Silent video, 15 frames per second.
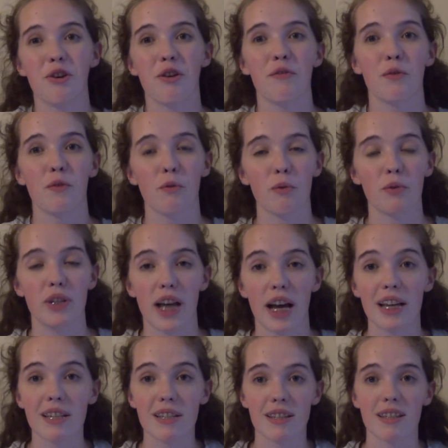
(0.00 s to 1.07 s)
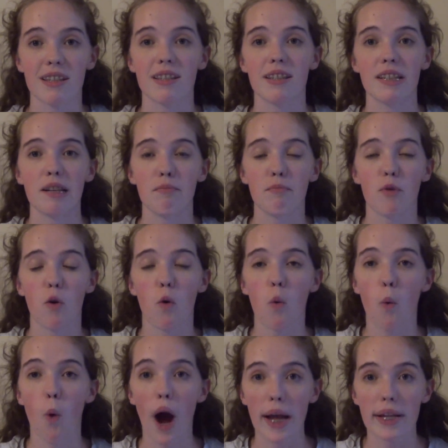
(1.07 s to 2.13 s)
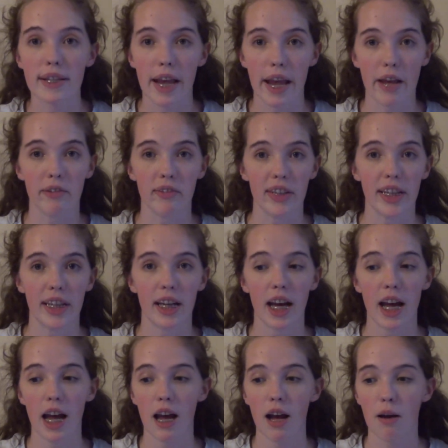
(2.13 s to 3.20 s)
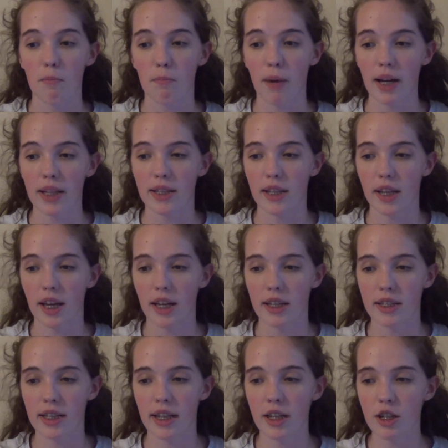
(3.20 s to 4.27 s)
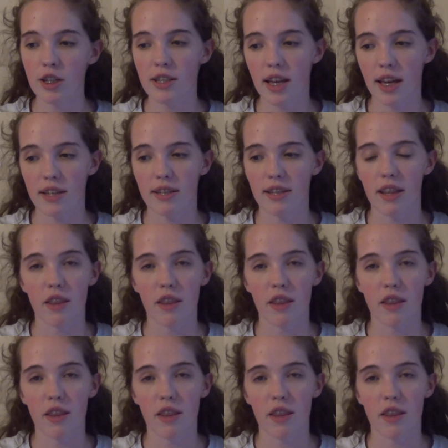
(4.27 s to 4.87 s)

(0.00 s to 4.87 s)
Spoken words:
overall does seem quite heavy, but it teaches us